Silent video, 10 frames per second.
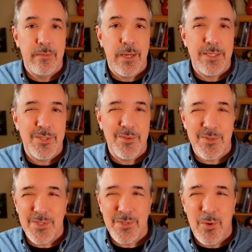Right. So
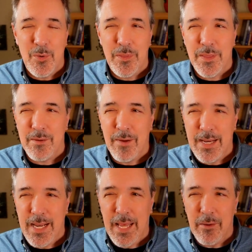there's this whole thing
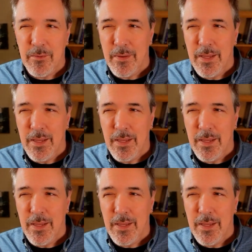right now.